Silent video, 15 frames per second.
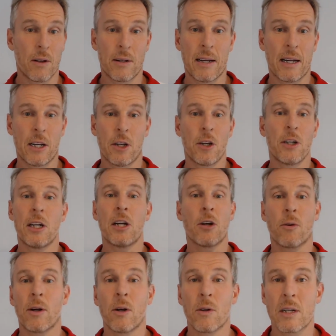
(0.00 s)
done a uni
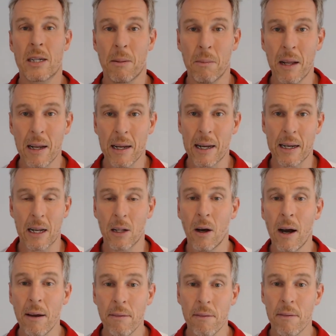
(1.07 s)
degree or similar in their
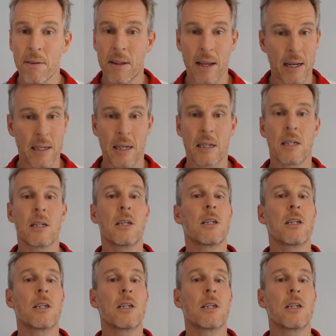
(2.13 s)
life thinks it's